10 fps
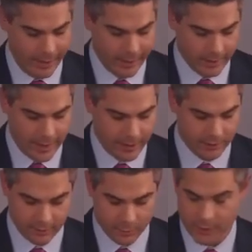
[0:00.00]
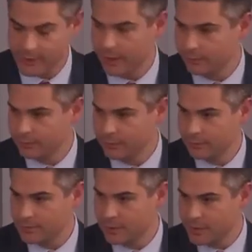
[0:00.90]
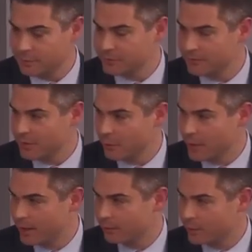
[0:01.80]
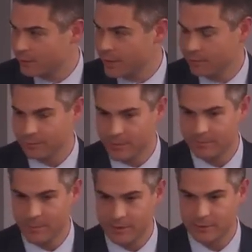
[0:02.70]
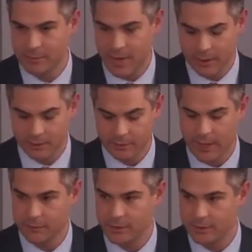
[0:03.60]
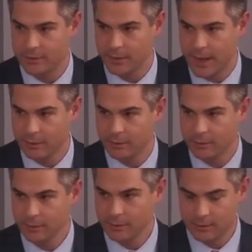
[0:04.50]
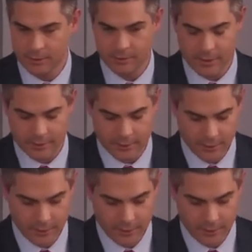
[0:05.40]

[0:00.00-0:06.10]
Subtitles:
And it actually worked out serendipitously very well, where we were able to basically model the tax rate to the dollar or to the cent.